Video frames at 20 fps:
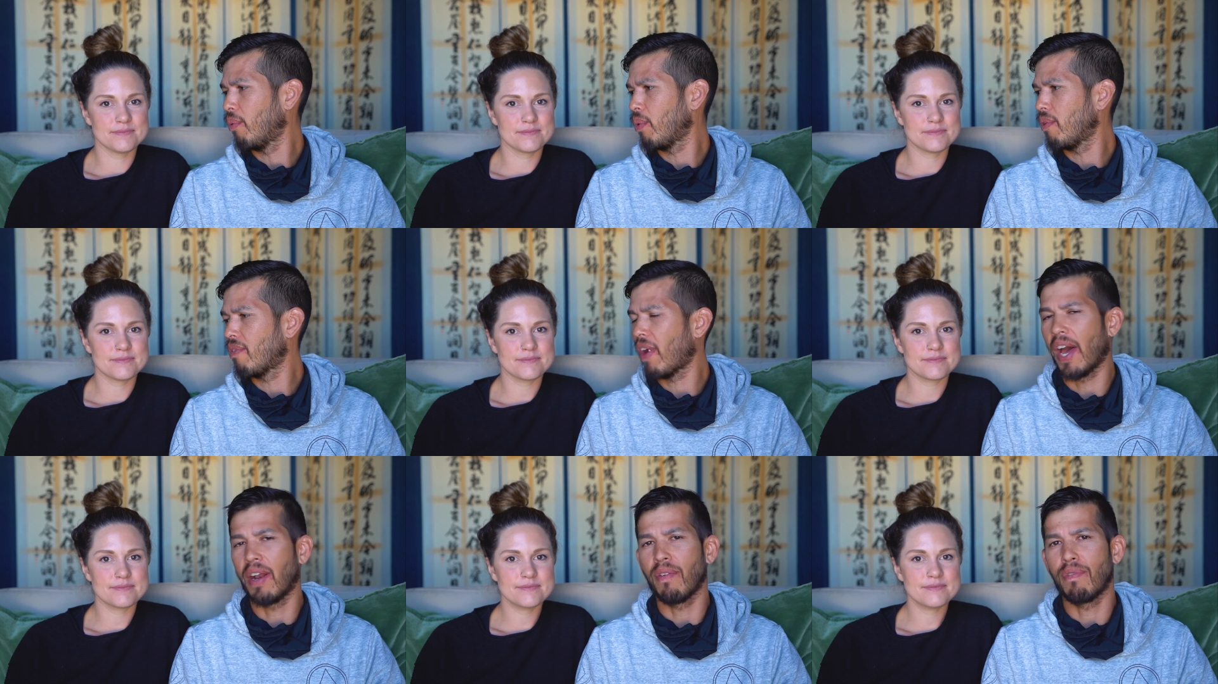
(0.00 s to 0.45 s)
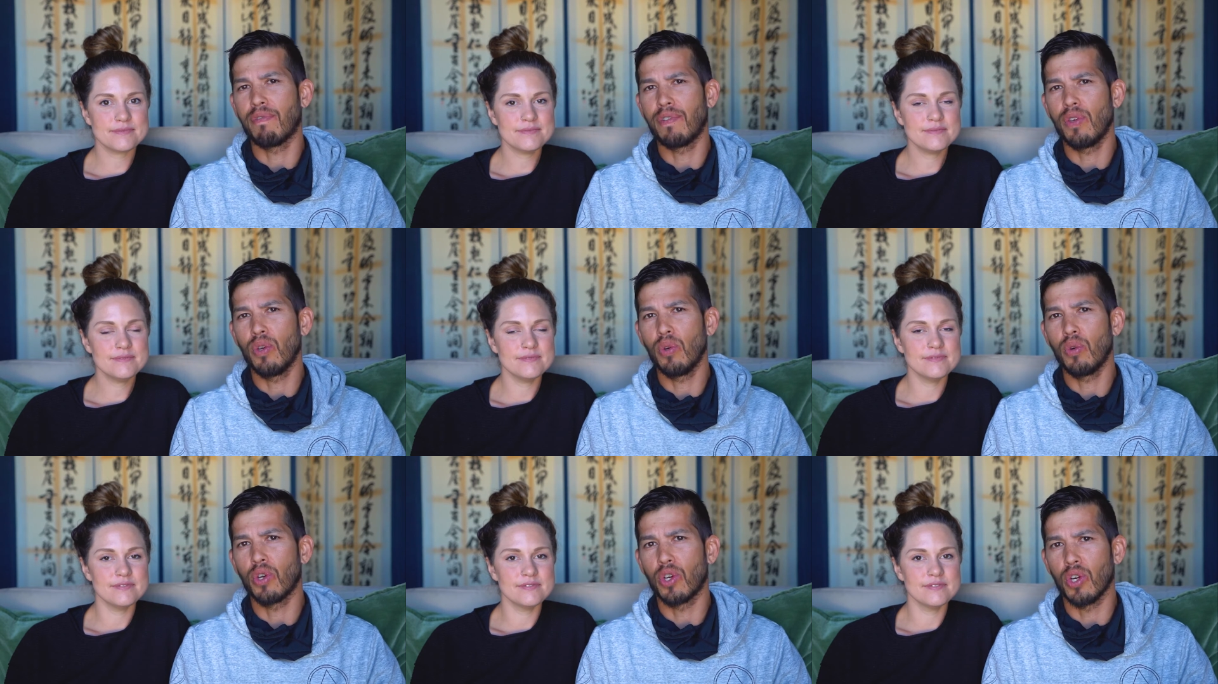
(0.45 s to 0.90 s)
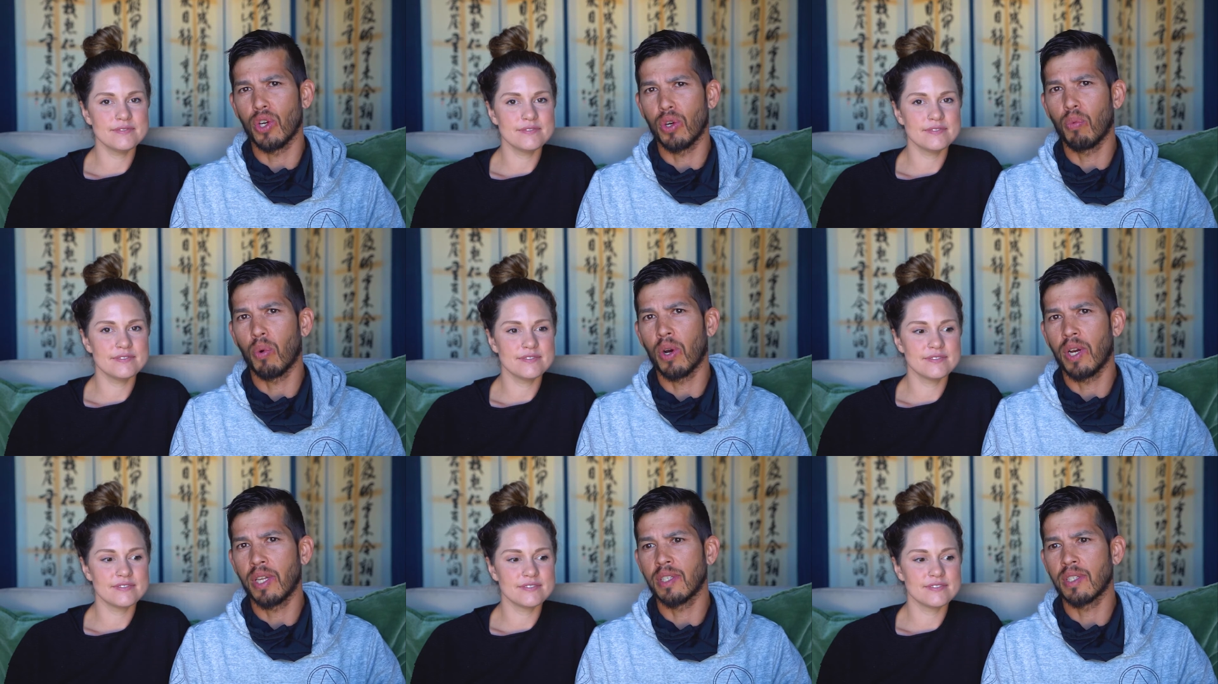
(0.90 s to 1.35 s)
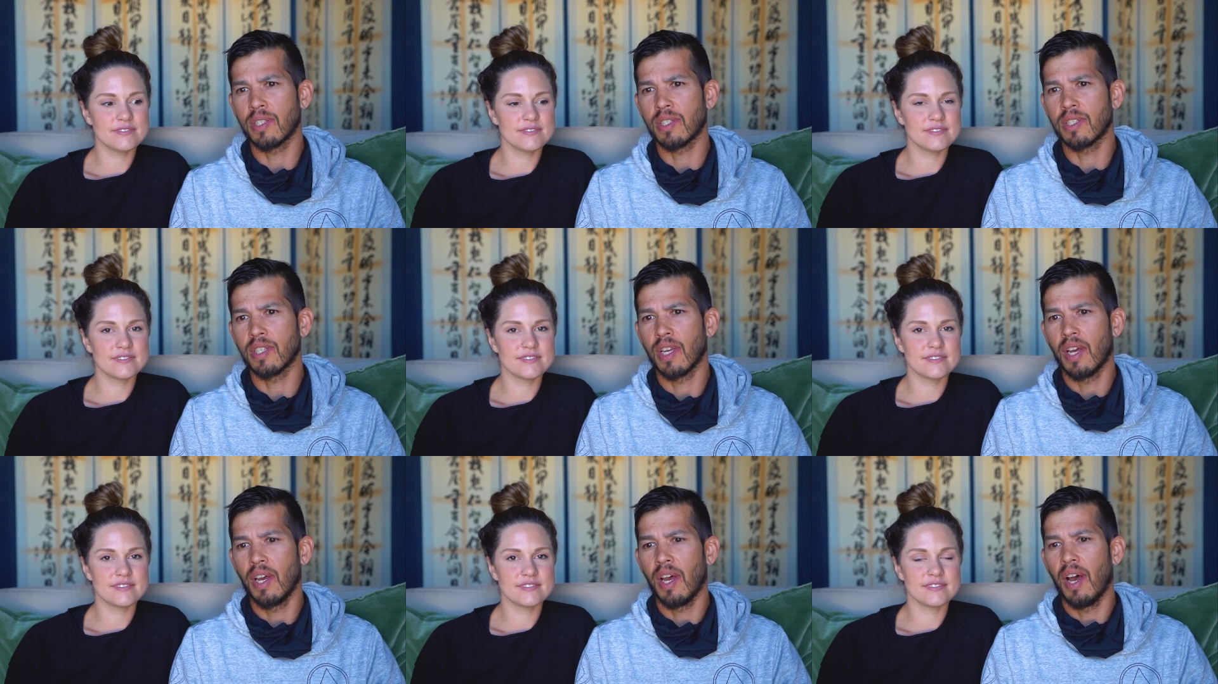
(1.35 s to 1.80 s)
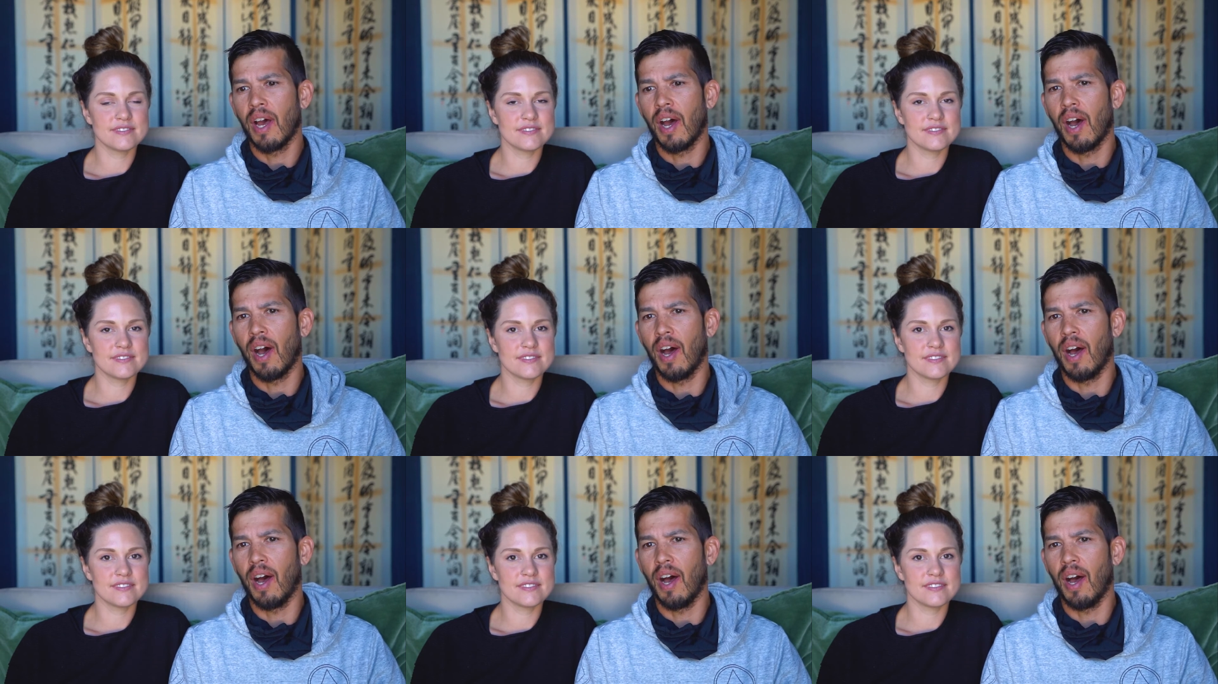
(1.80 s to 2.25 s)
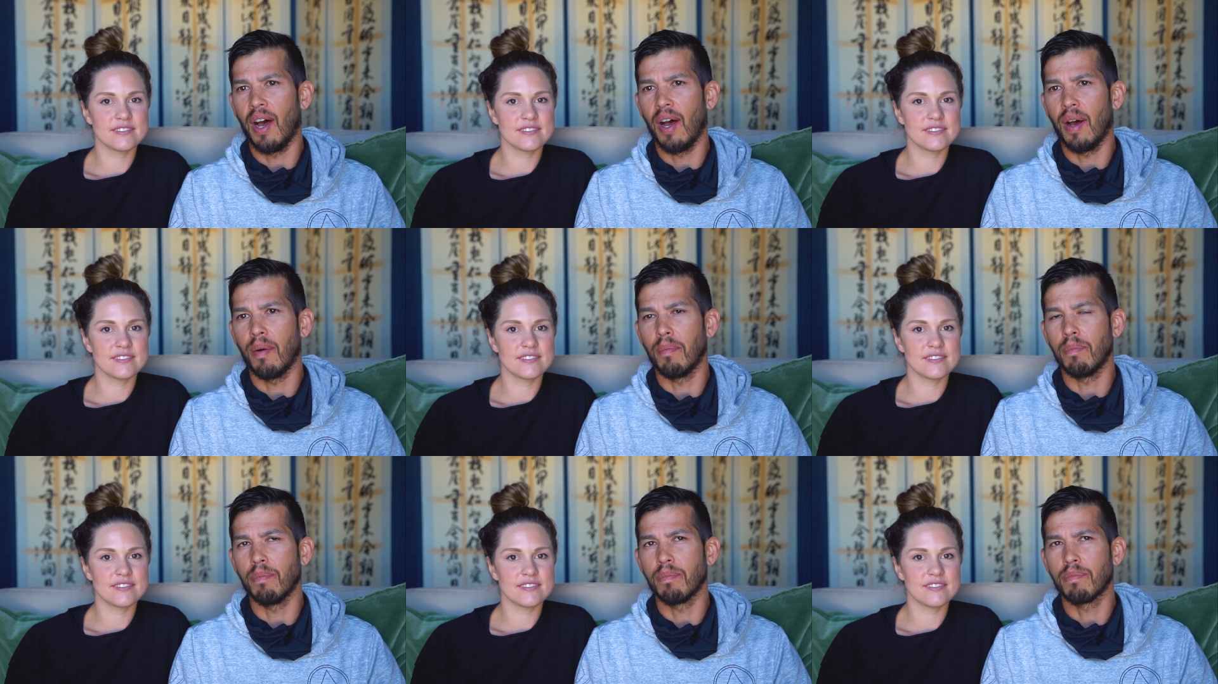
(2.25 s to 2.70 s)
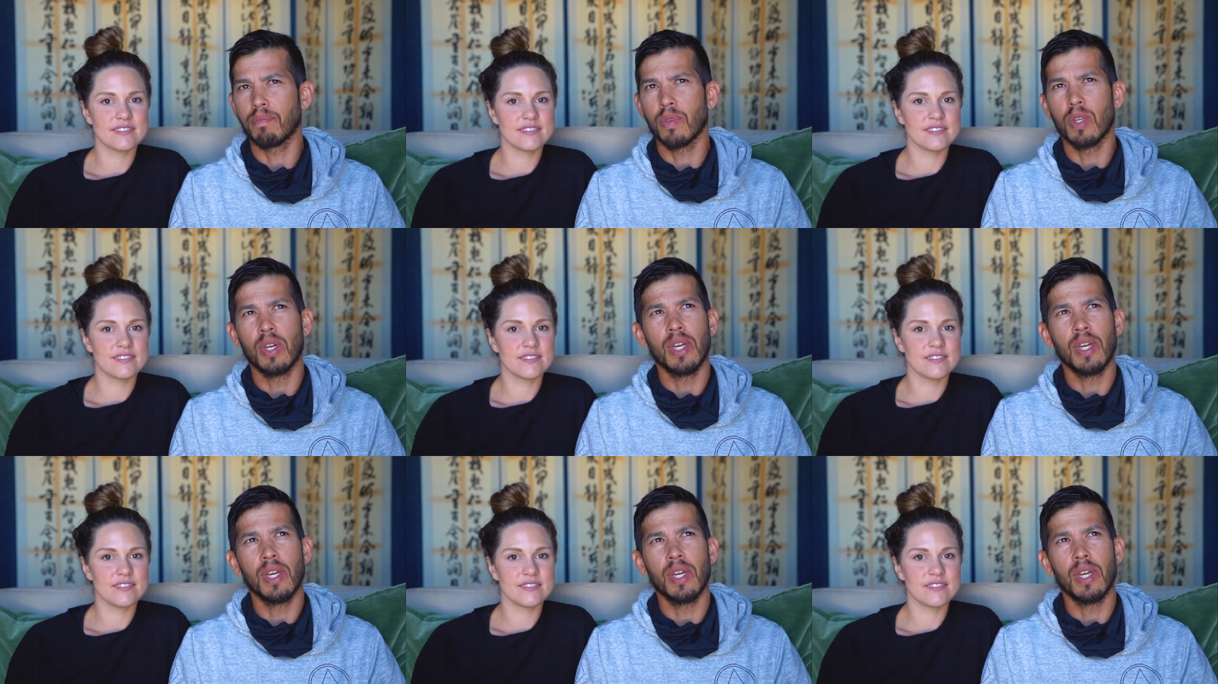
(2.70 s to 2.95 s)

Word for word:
Speaker 1: We've had a few good ones. Um,